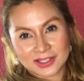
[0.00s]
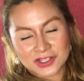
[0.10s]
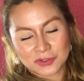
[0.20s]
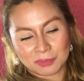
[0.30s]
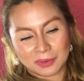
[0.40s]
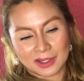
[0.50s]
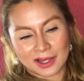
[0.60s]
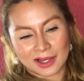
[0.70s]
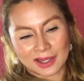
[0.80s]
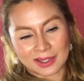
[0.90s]

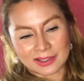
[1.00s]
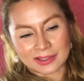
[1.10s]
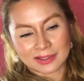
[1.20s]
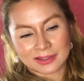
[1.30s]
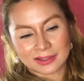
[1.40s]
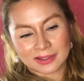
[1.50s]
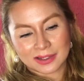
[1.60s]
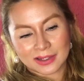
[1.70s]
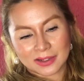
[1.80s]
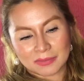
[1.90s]
supply,
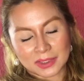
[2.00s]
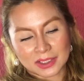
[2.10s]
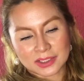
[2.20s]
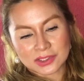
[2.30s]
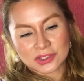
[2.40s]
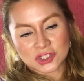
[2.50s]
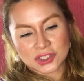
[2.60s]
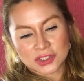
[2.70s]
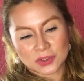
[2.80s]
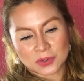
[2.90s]
because you
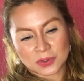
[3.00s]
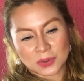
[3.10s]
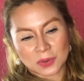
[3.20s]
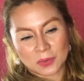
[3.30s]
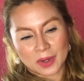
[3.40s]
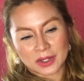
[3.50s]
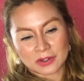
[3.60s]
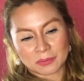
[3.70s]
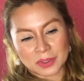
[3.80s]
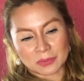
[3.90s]
just don't know when you'll
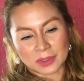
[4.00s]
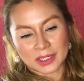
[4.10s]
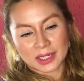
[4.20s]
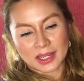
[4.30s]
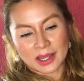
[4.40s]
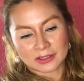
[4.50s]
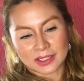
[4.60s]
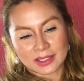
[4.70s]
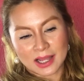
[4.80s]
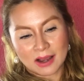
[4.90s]
be running out.
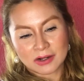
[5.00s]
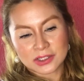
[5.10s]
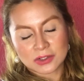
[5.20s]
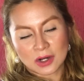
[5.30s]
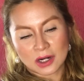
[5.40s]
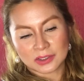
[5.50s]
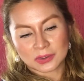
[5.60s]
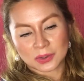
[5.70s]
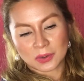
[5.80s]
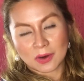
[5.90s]
And now it's so hard to
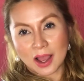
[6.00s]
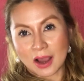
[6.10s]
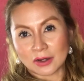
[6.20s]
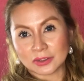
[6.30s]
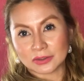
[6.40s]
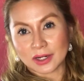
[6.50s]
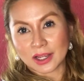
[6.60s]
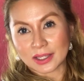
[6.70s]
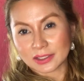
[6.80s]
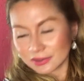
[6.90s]
go out,
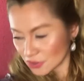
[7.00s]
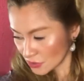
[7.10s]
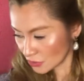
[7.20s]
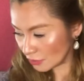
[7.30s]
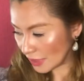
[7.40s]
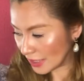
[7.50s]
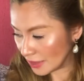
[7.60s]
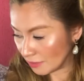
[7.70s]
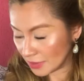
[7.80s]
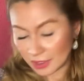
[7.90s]
right? Just to buy a
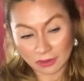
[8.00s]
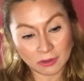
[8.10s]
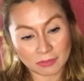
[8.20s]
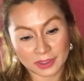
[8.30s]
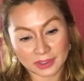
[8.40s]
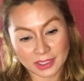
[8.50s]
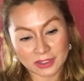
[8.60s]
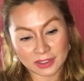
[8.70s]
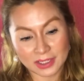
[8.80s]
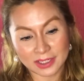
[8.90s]
pin. Oh, but then you
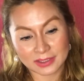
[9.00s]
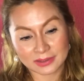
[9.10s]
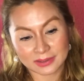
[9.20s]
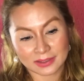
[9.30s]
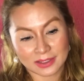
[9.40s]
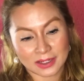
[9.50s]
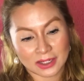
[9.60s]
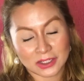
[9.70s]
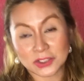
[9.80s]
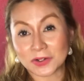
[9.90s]
can
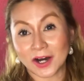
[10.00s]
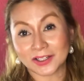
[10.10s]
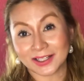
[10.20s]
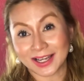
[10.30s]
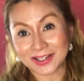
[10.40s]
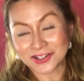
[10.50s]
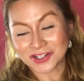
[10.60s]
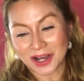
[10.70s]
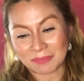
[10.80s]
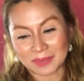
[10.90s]
do online
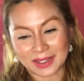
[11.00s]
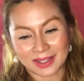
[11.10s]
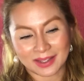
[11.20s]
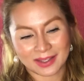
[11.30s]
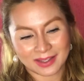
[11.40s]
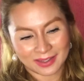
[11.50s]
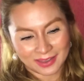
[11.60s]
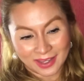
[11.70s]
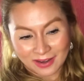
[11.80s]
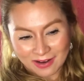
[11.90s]
shopping.
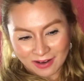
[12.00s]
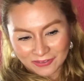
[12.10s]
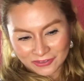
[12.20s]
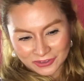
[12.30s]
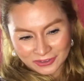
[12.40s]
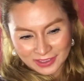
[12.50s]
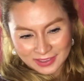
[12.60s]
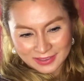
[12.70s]
Thank God for it.